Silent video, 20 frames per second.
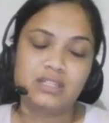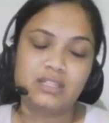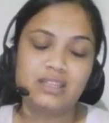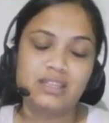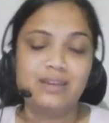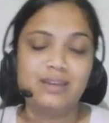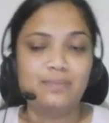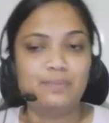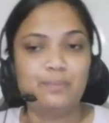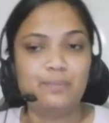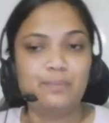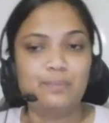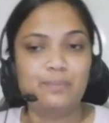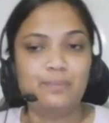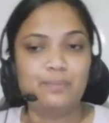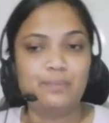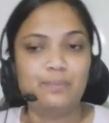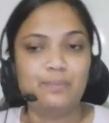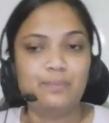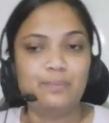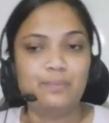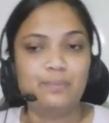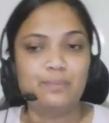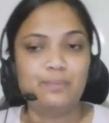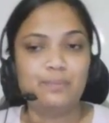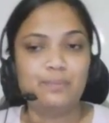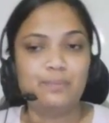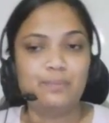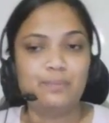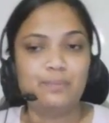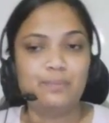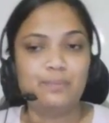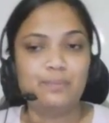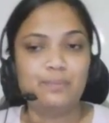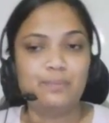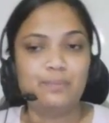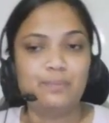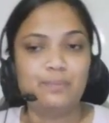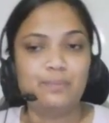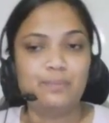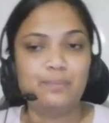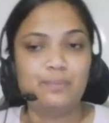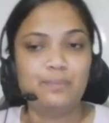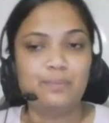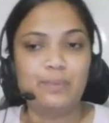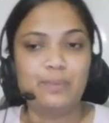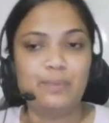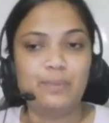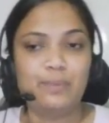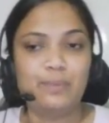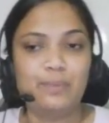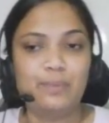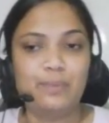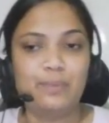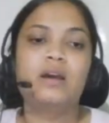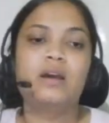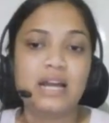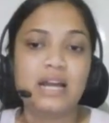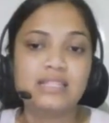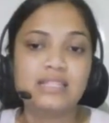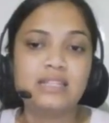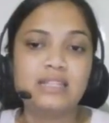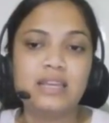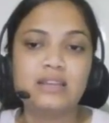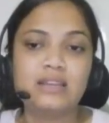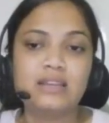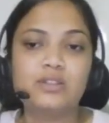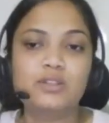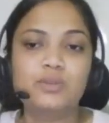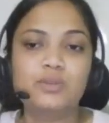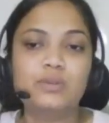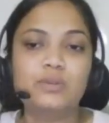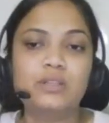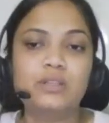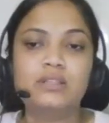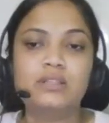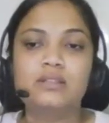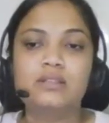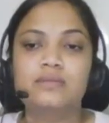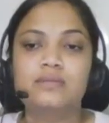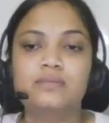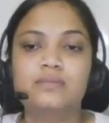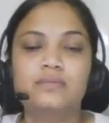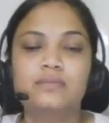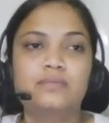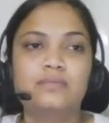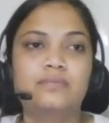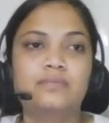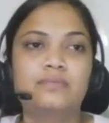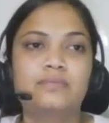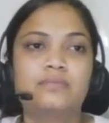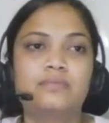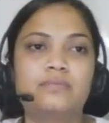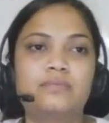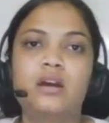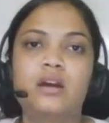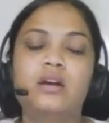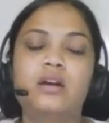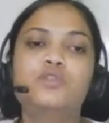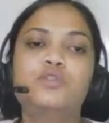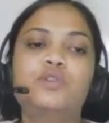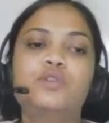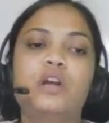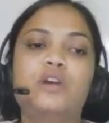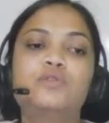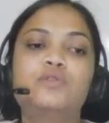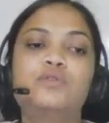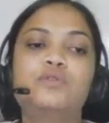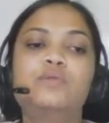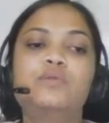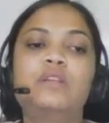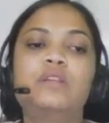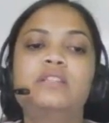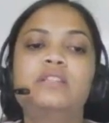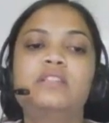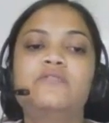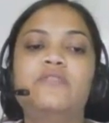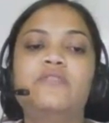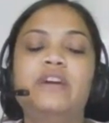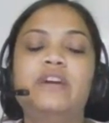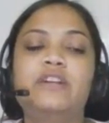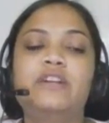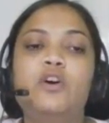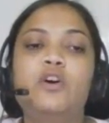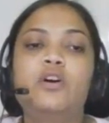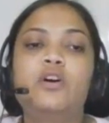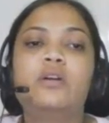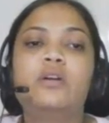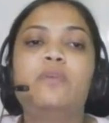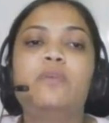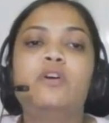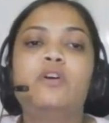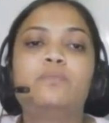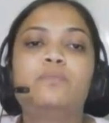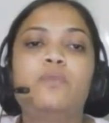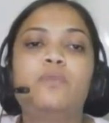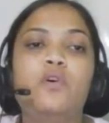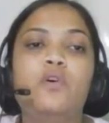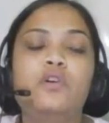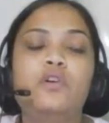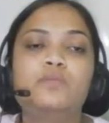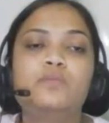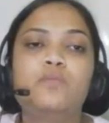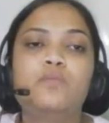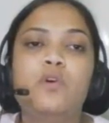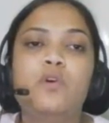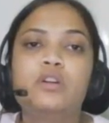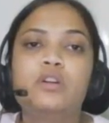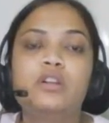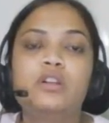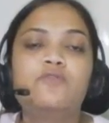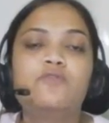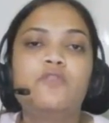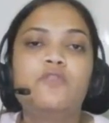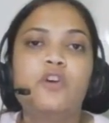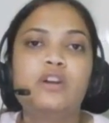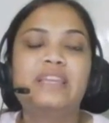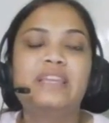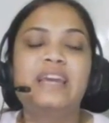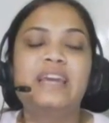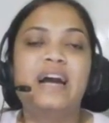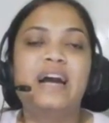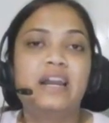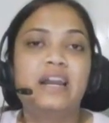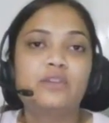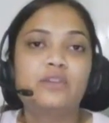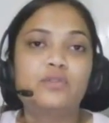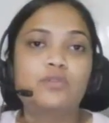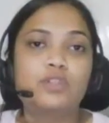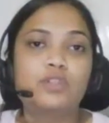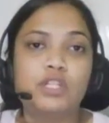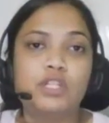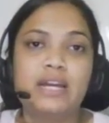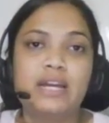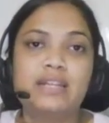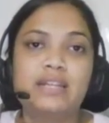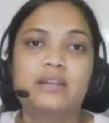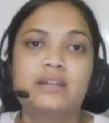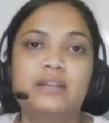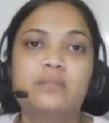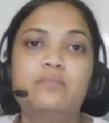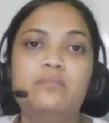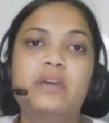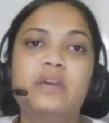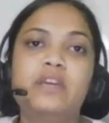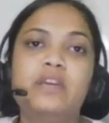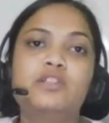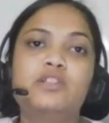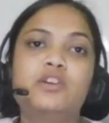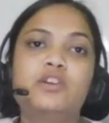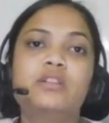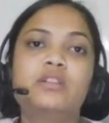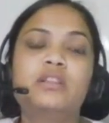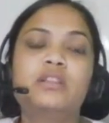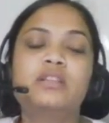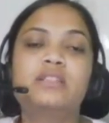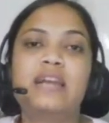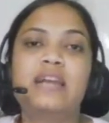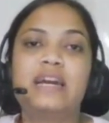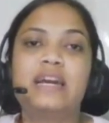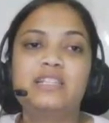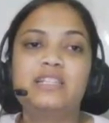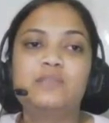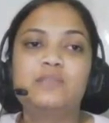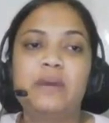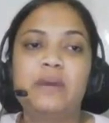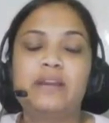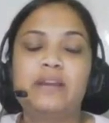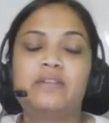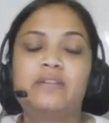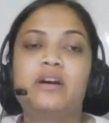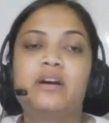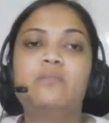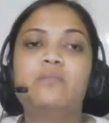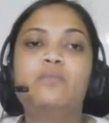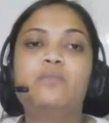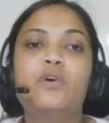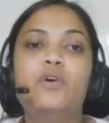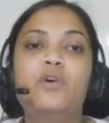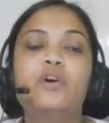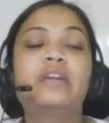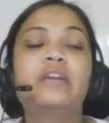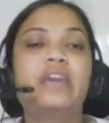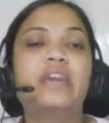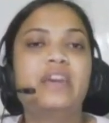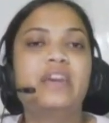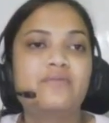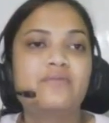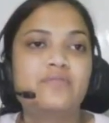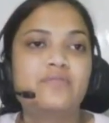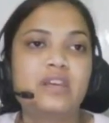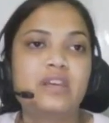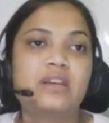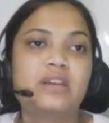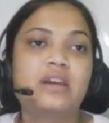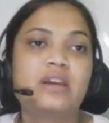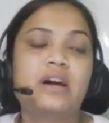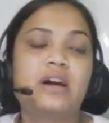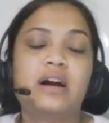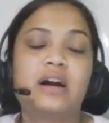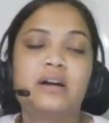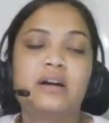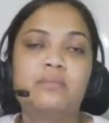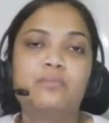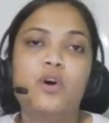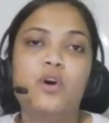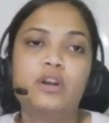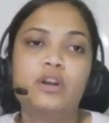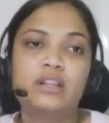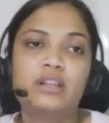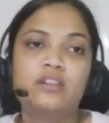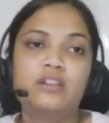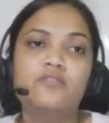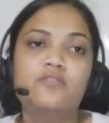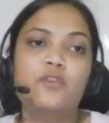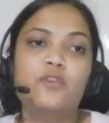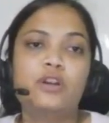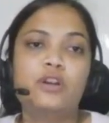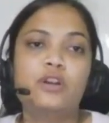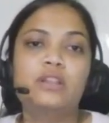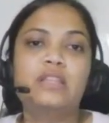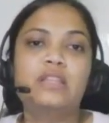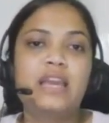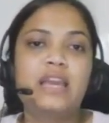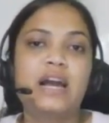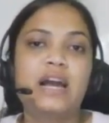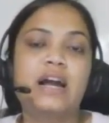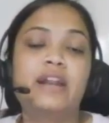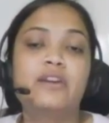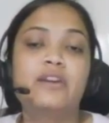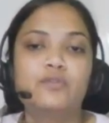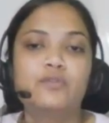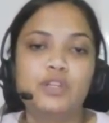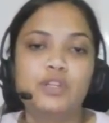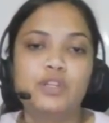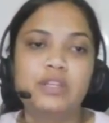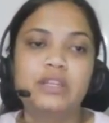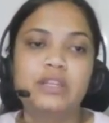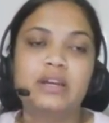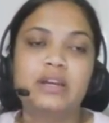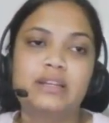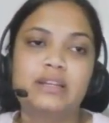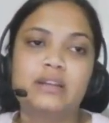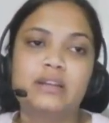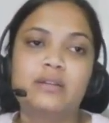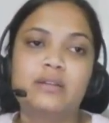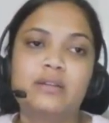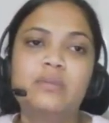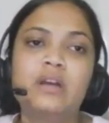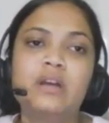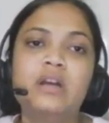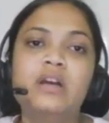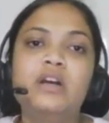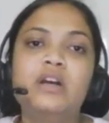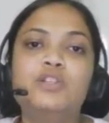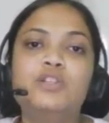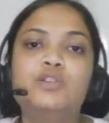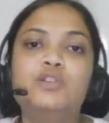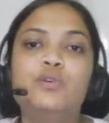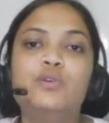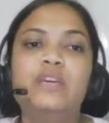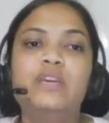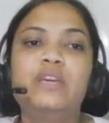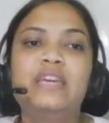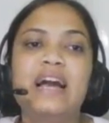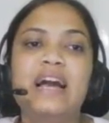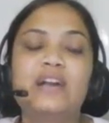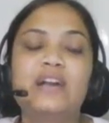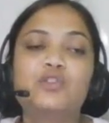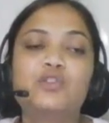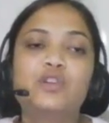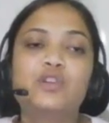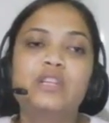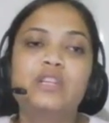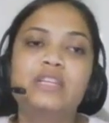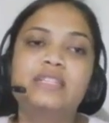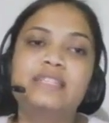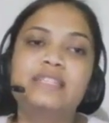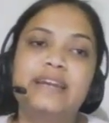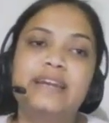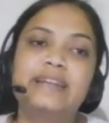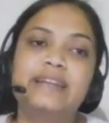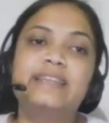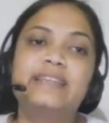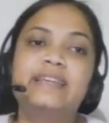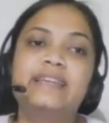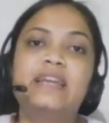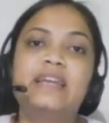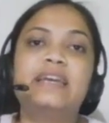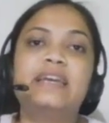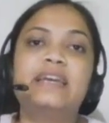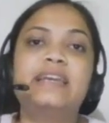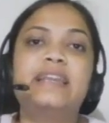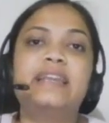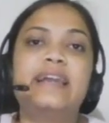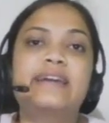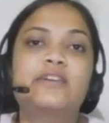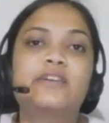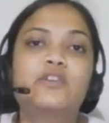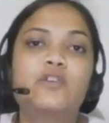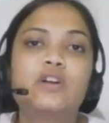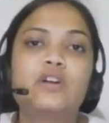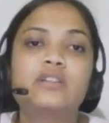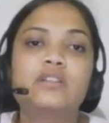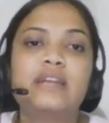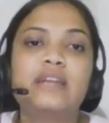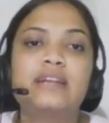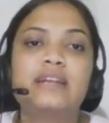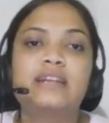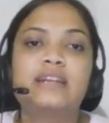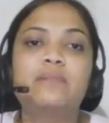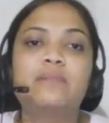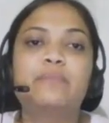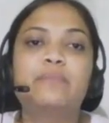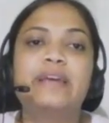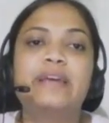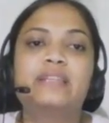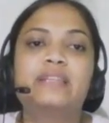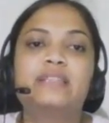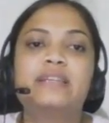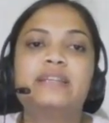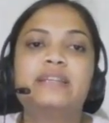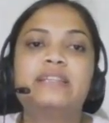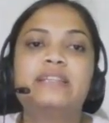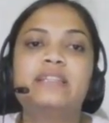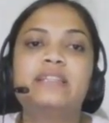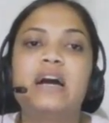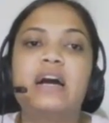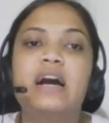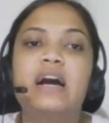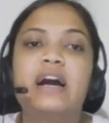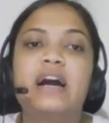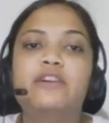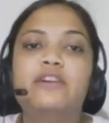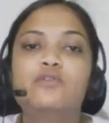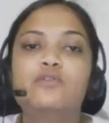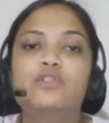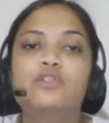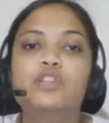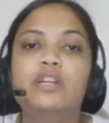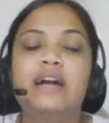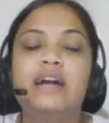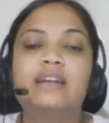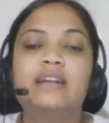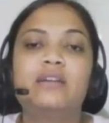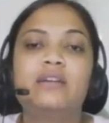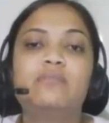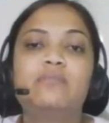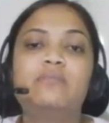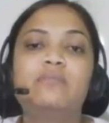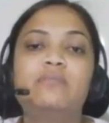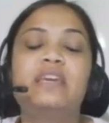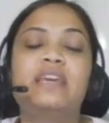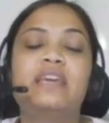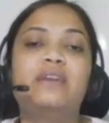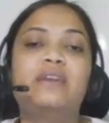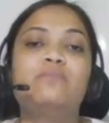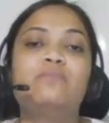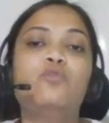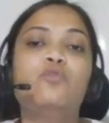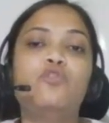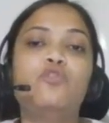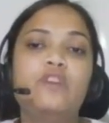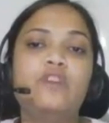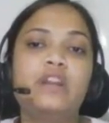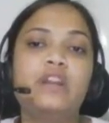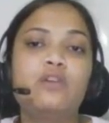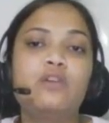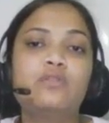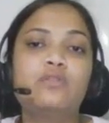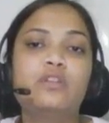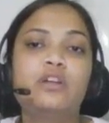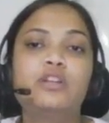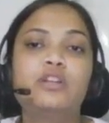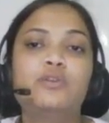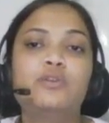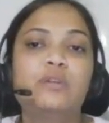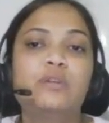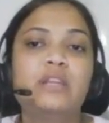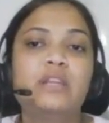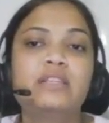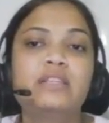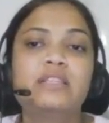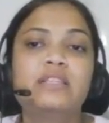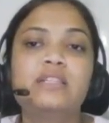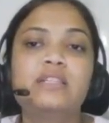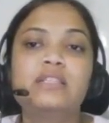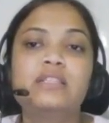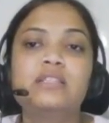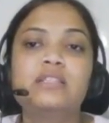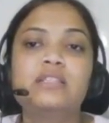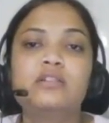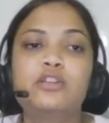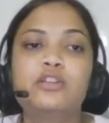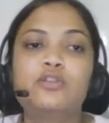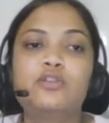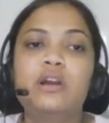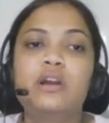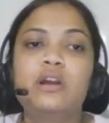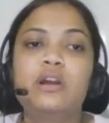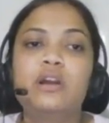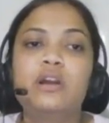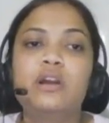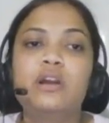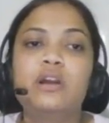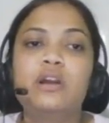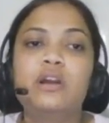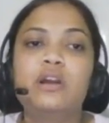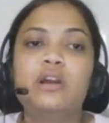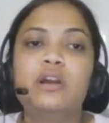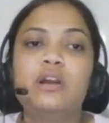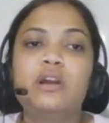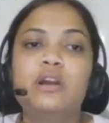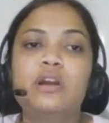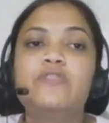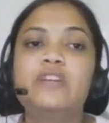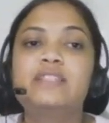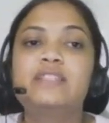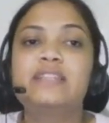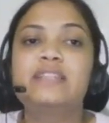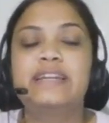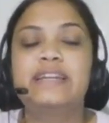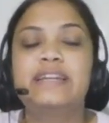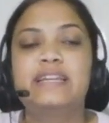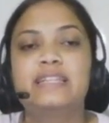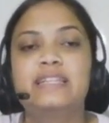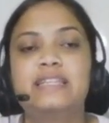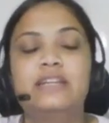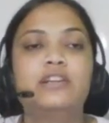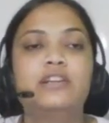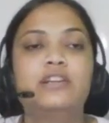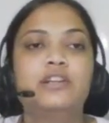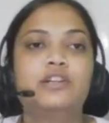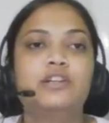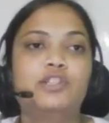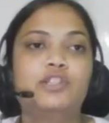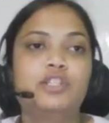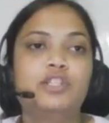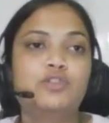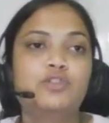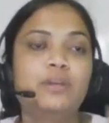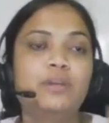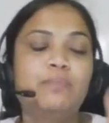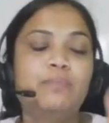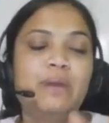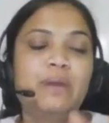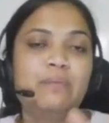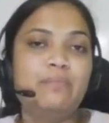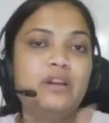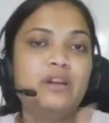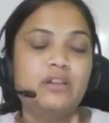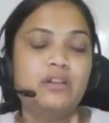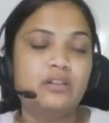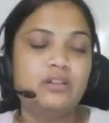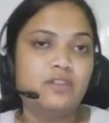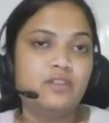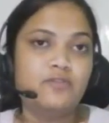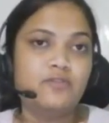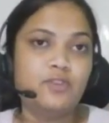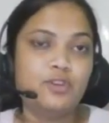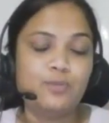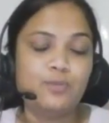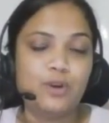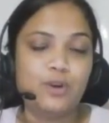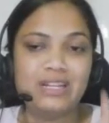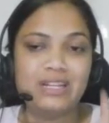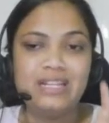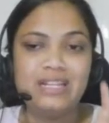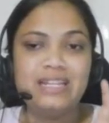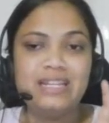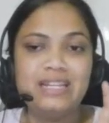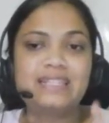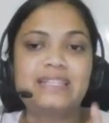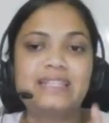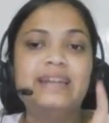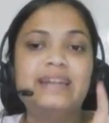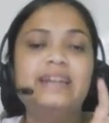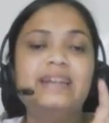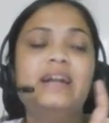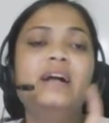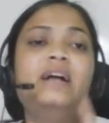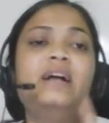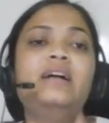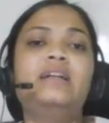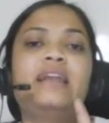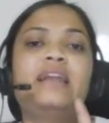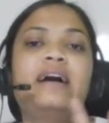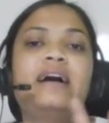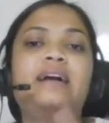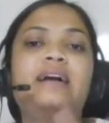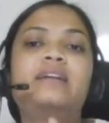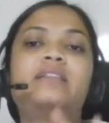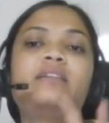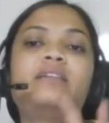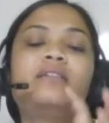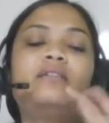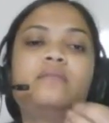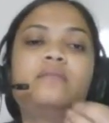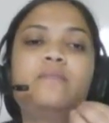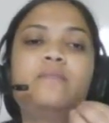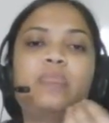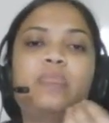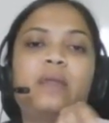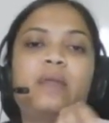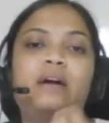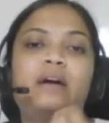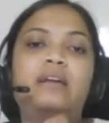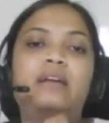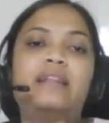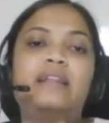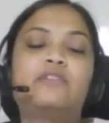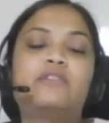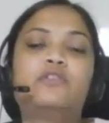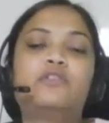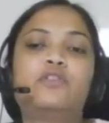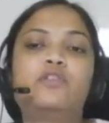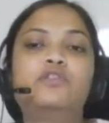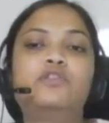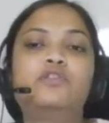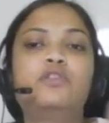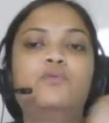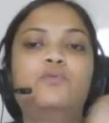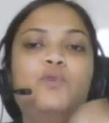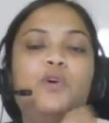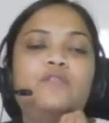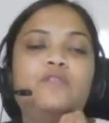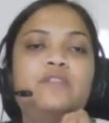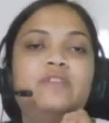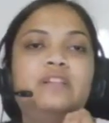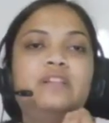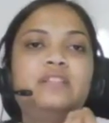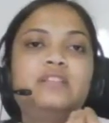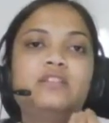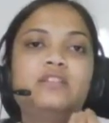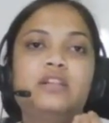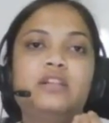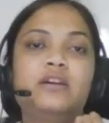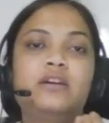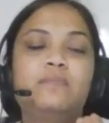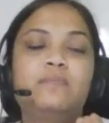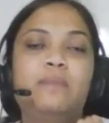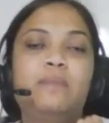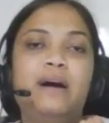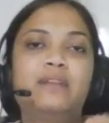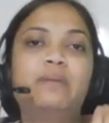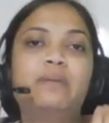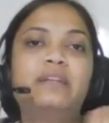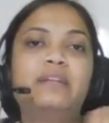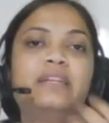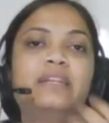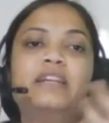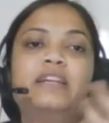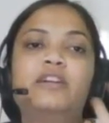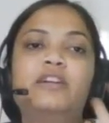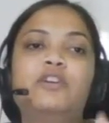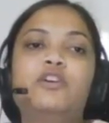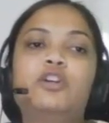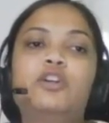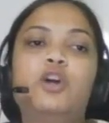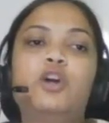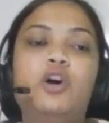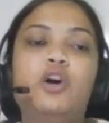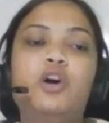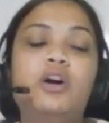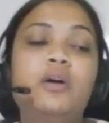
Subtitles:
the Balmer series. Okay, so that's the thing, students. So now, students, if I talk about Bohr's model for the hydrogen atom based on this line spectra, Bohr gave the model for the hydrogen atom. So he actually said that the electrons that are present in the hydrogen atom, they can move around the nucleus in circular paths of fixed radius and energy. So remember Rutherford's model, he said that the electrons revolve in circular path, but he did not talk